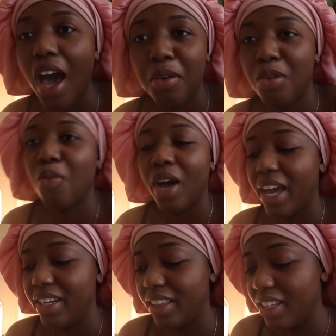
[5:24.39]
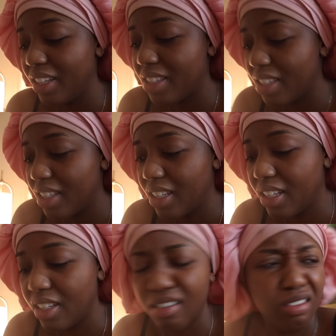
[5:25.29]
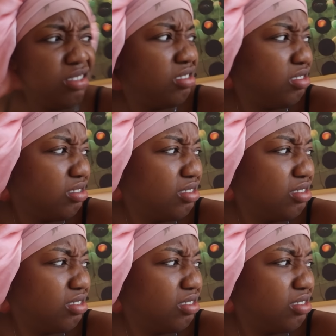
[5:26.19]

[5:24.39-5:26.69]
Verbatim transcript: I don't know why I did this. Oh.